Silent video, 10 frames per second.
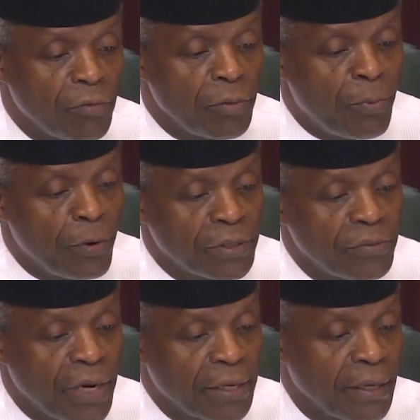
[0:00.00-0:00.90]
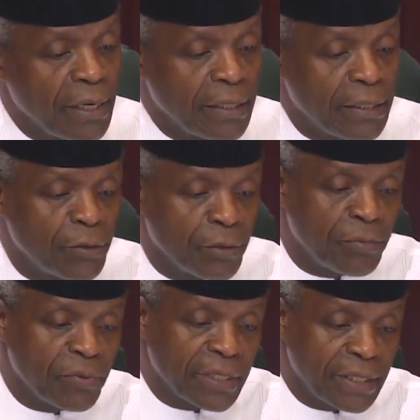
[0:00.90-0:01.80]
and report regularly to
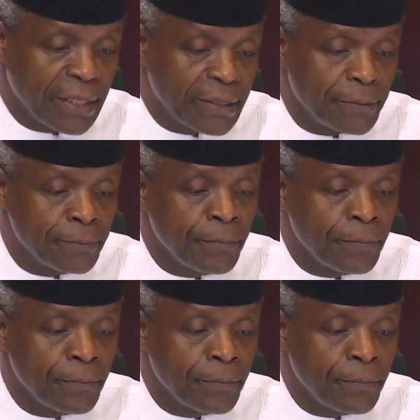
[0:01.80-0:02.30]
the President.